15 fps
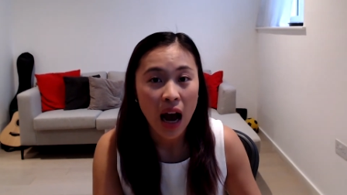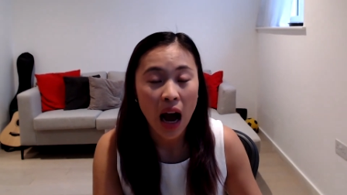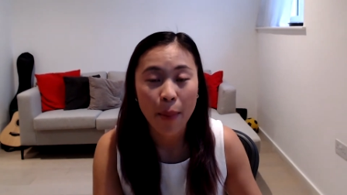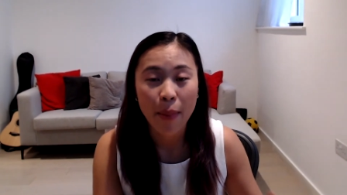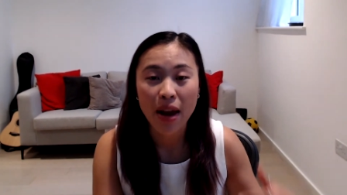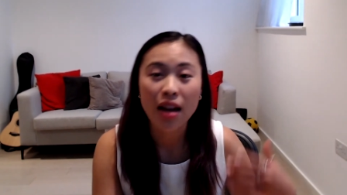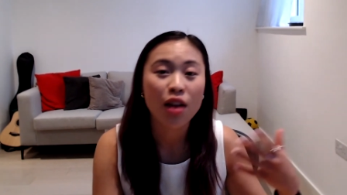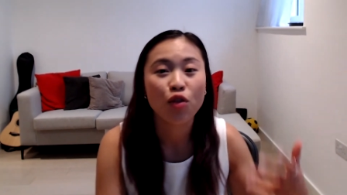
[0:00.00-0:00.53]

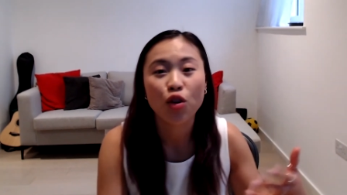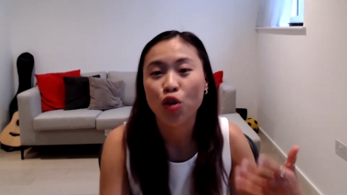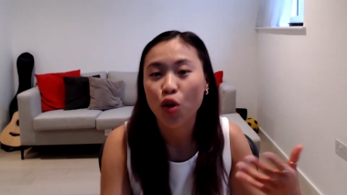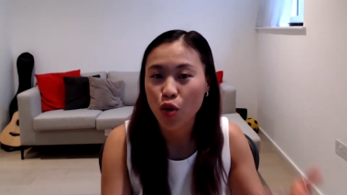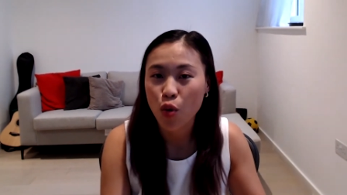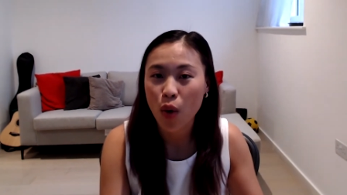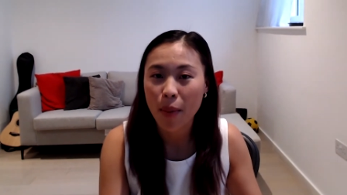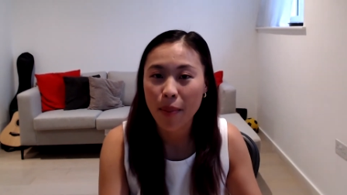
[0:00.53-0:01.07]
And then if you don't
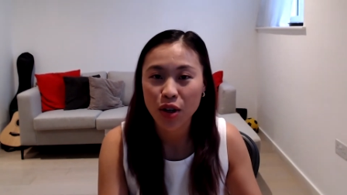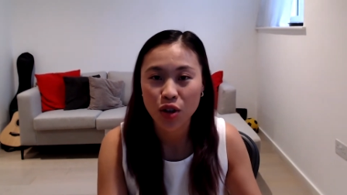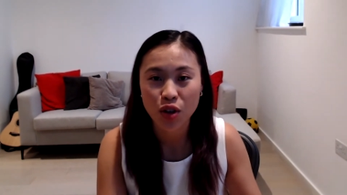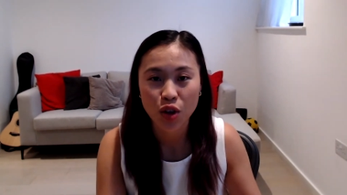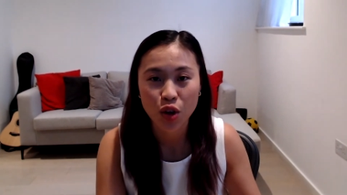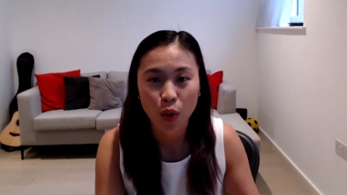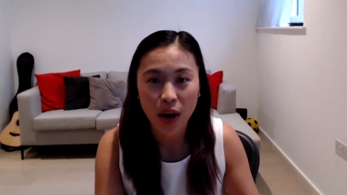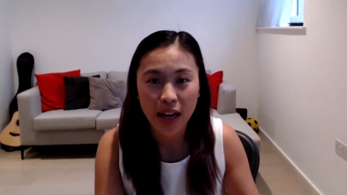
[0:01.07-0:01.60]
know what
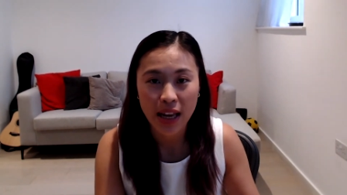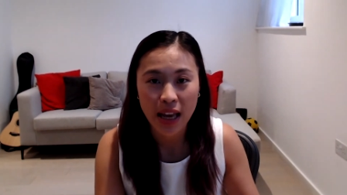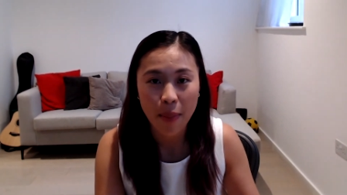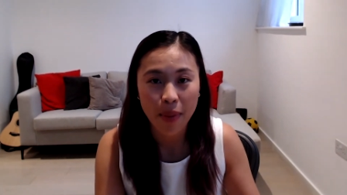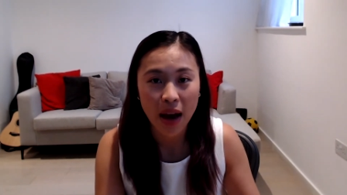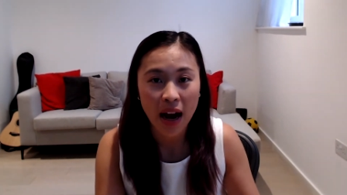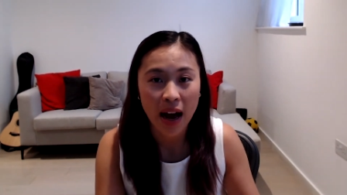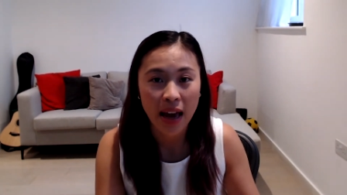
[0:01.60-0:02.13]
mission you want to get
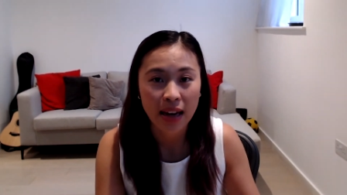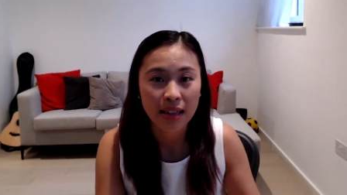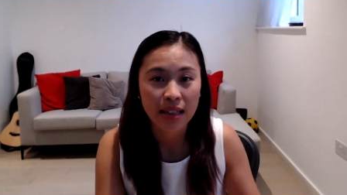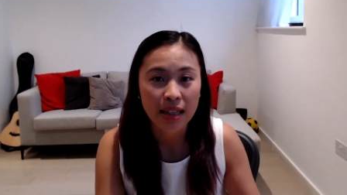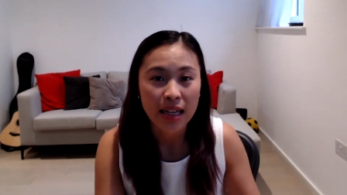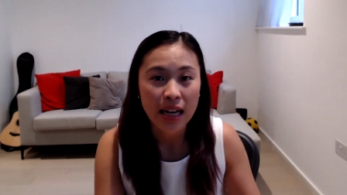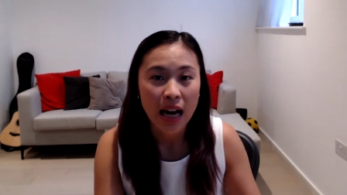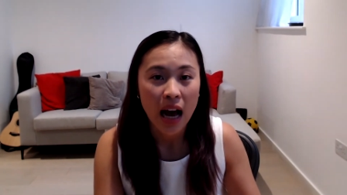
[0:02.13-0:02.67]
behind,
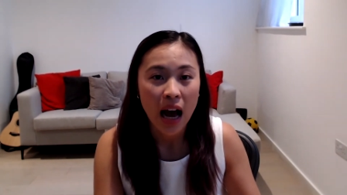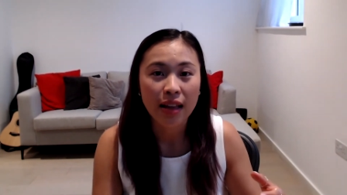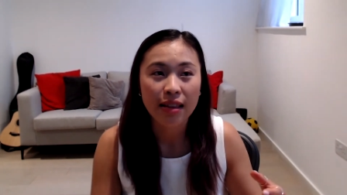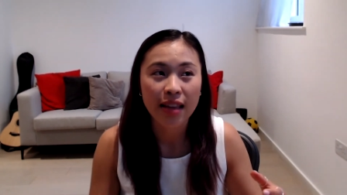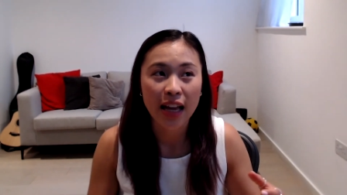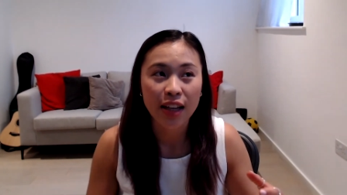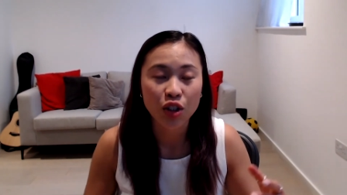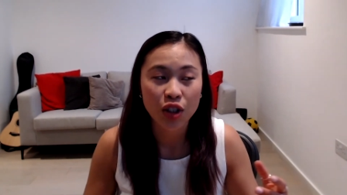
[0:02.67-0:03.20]

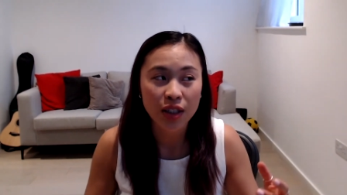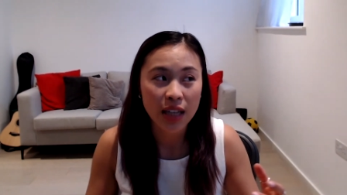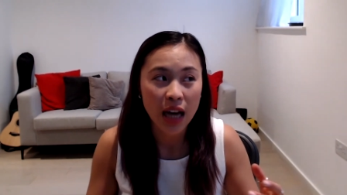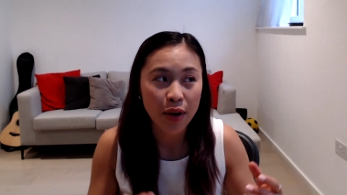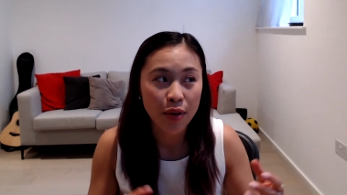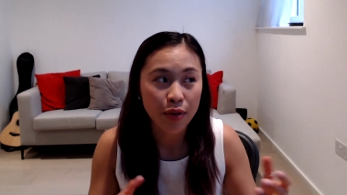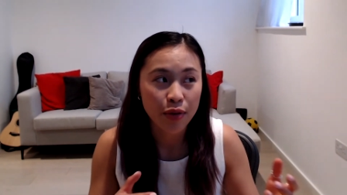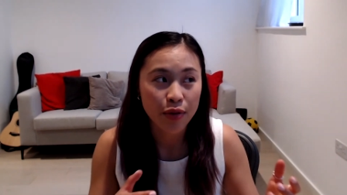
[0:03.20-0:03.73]
then just
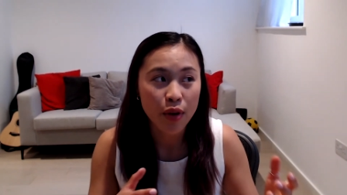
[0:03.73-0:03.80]
kind of